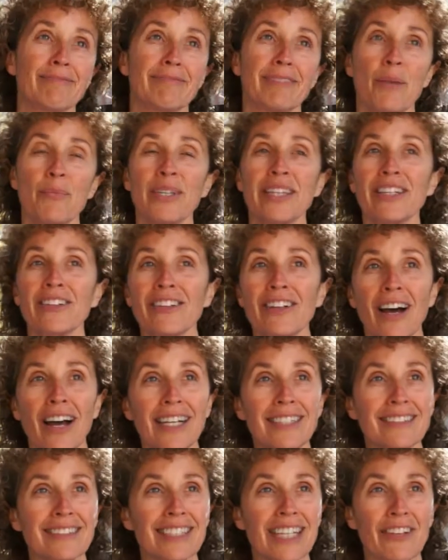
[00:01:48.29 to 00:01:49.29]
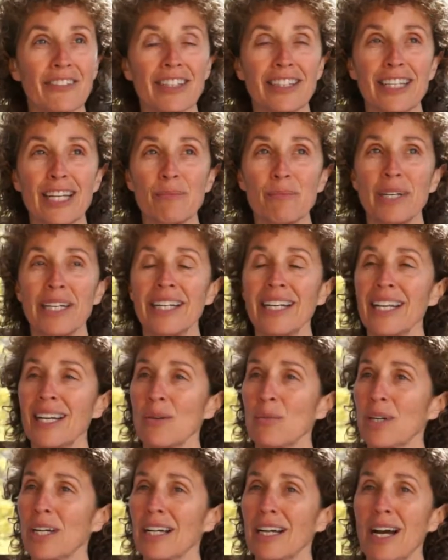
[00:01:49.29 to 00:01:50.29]
I mean, they're nice and everything, but
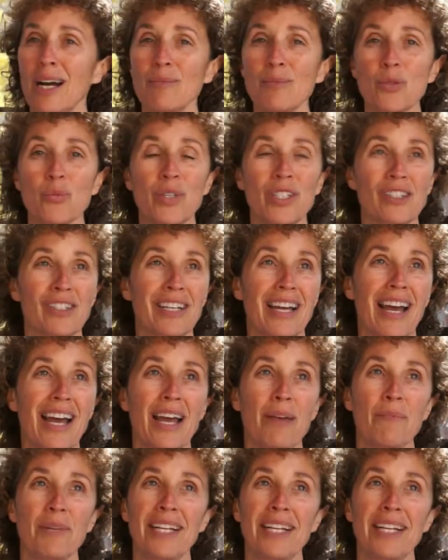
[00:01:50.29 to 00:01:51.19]
when it comes wintertime,